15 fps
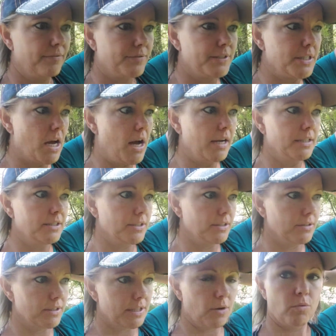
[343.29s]
signs
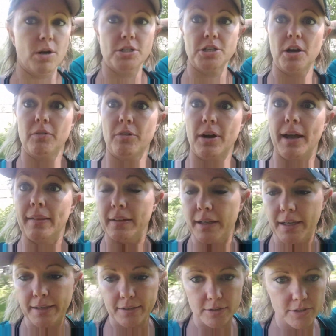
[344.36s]
that say watch out for
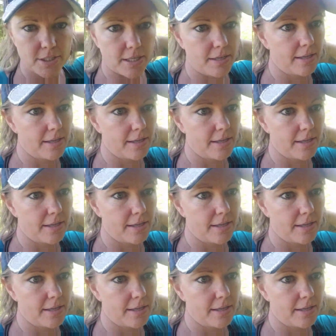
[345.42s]
alligators.